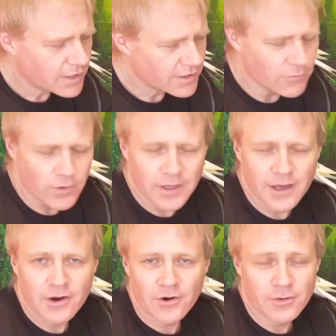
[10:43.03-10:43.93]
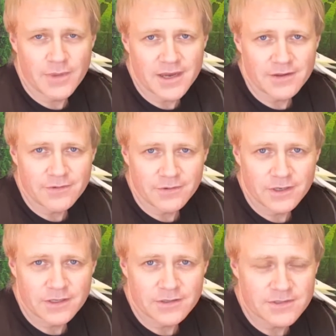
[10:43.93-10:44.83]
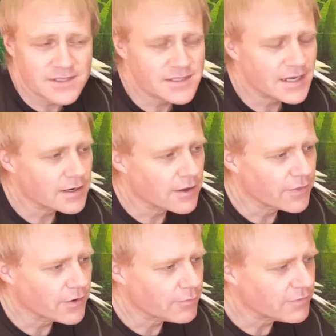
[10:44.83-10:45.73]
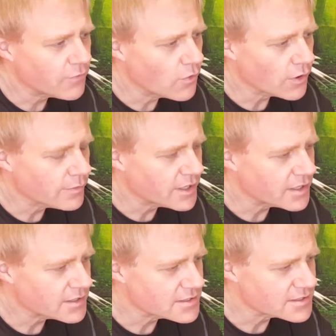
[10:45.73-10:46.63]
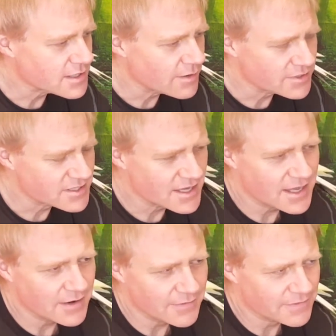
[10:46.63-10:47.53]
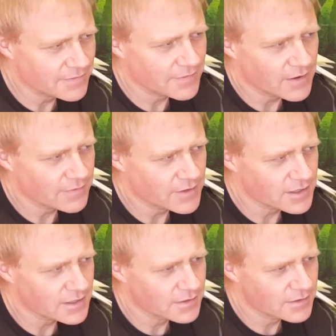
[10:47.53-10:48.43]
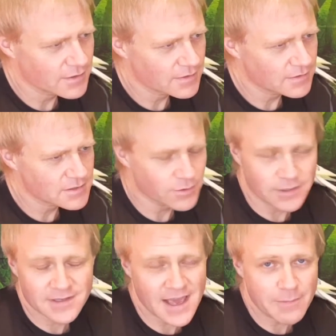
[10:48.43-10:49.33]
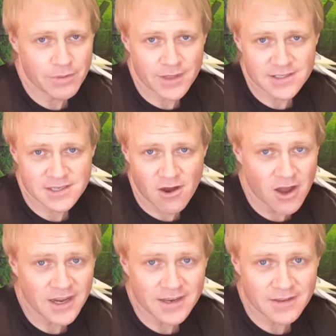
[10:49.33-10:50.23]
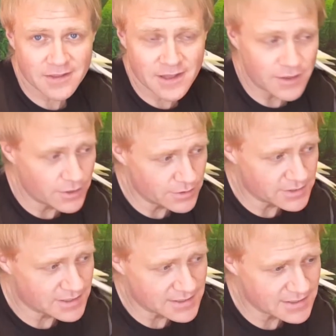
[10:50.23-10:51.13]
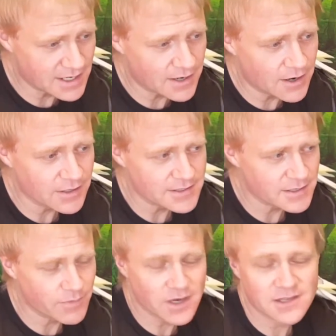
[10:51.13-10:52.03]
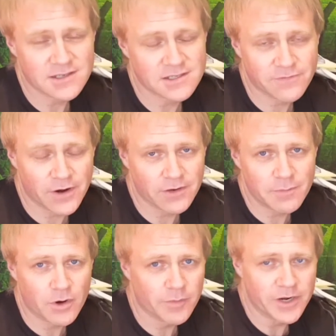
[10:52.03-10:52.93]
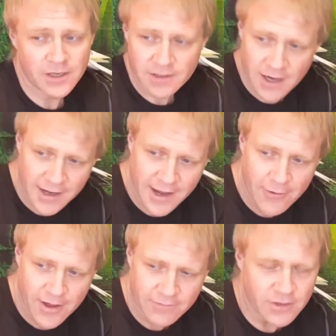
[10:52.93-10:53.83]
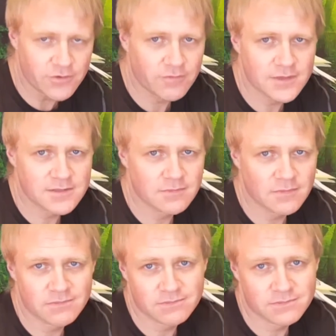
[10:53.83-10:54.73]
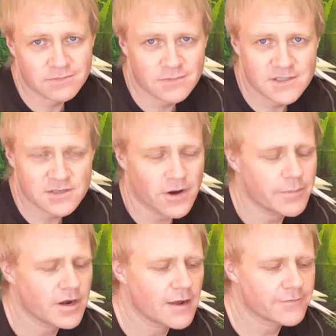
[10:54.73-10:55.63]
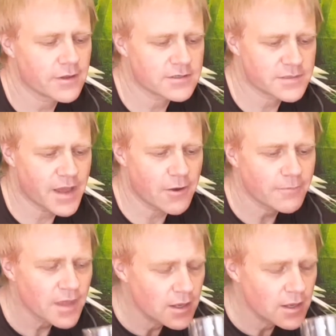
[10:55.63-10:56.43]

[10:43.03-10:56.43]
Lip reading: It didn't really occur to me to stick it on there before, because I was thinking of the sort of tape that's on it that you use to stick it onto something, and it's fairly permanent, and now I have to scrape it off of there somehow.